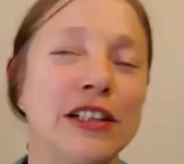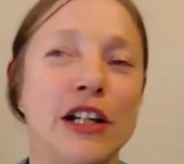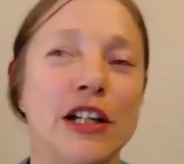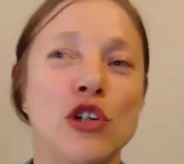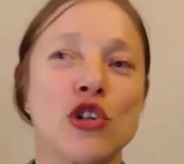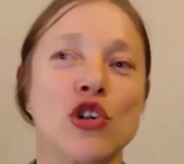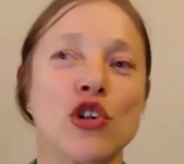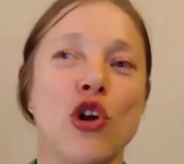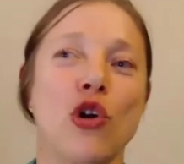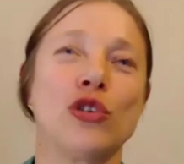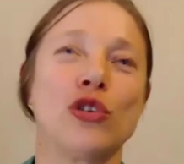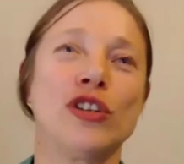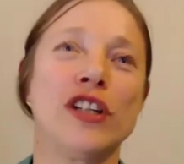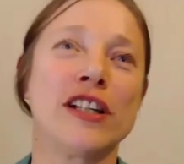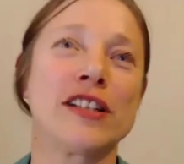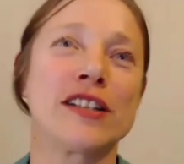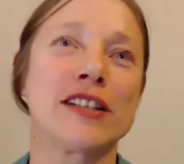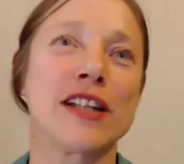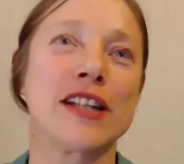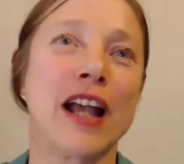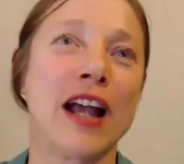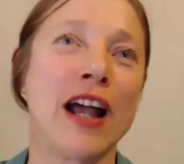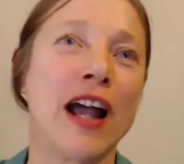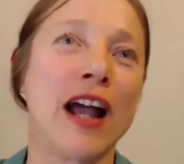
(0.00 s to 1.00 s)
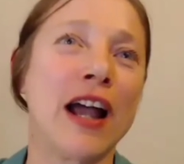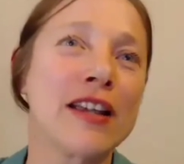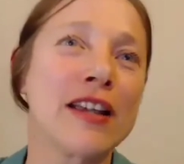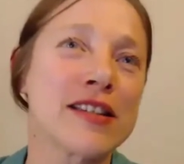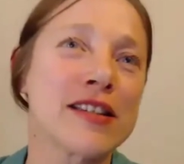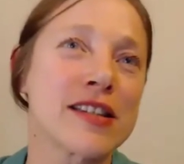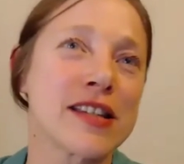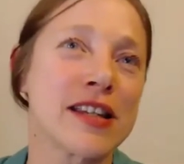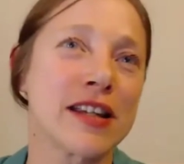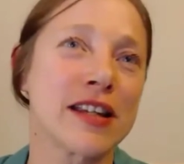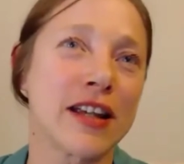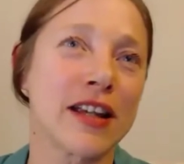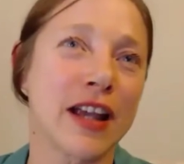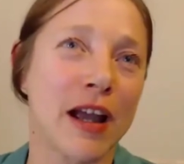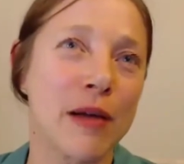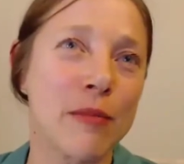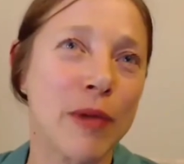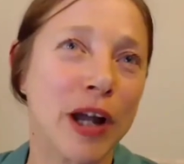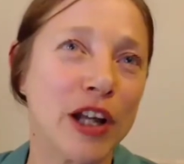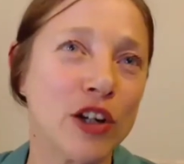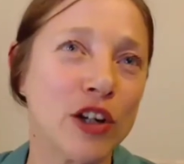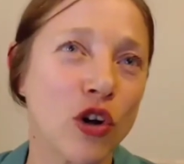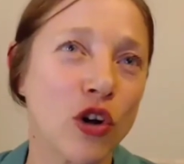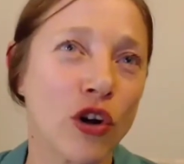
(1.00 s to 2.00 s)
you know, this I think a
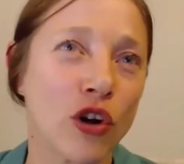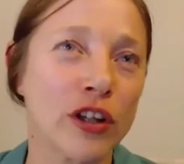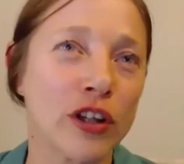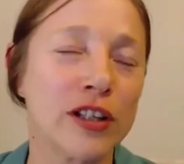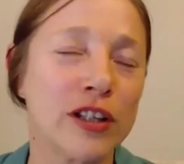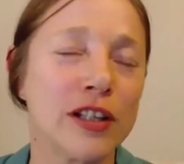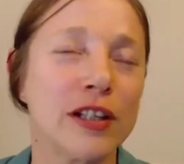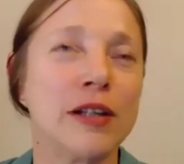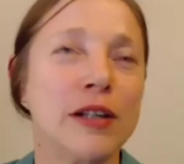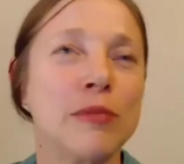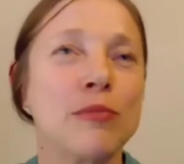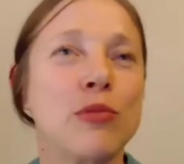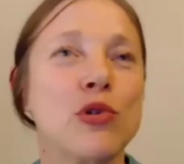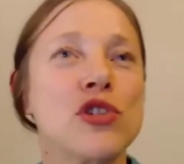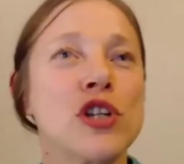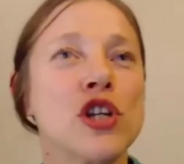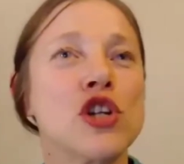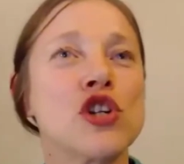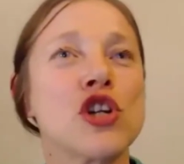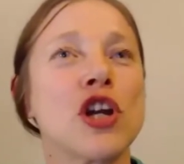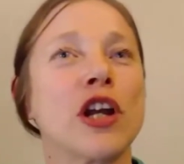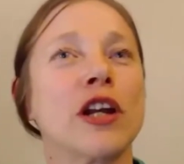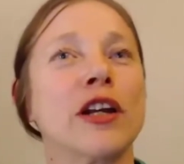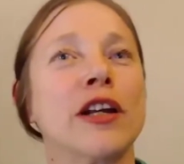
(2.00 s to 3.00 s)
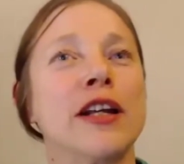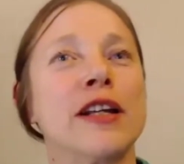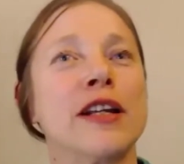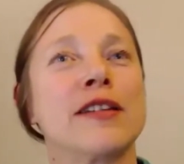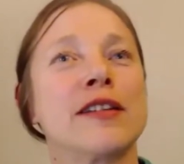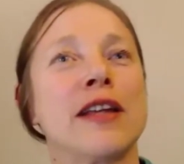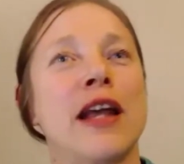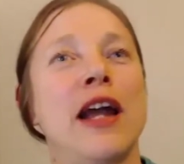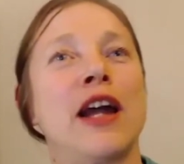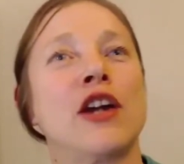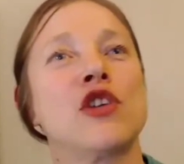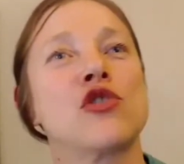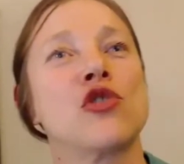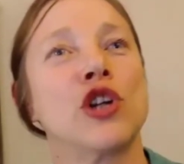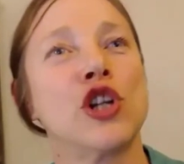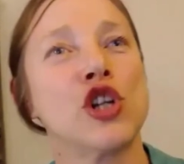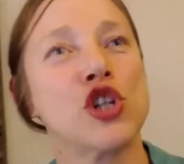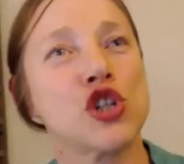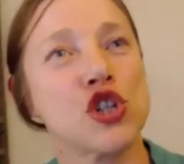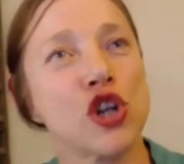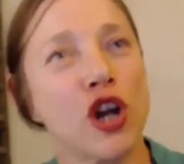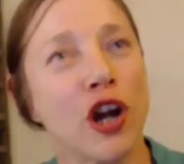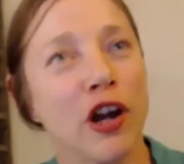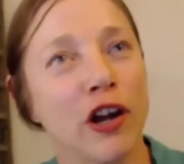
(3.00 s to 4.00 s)
minority position is actually
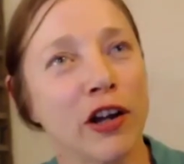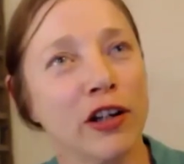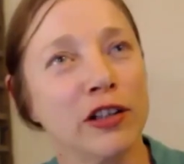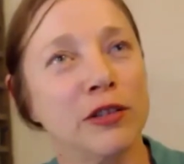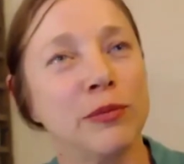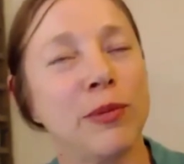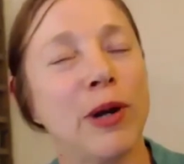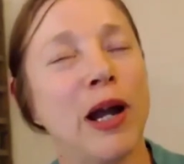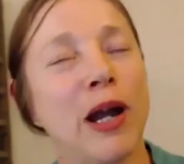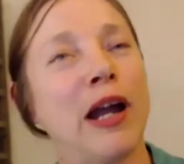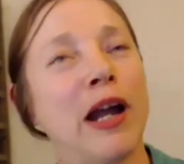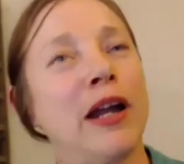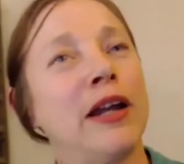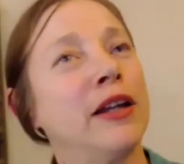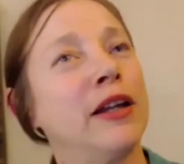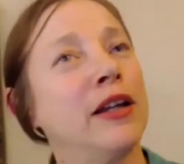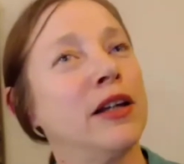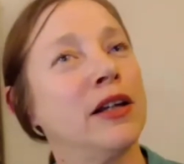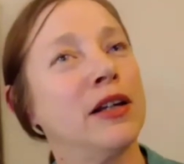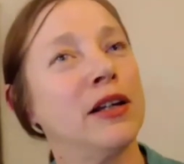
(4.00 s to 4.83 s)
shared by,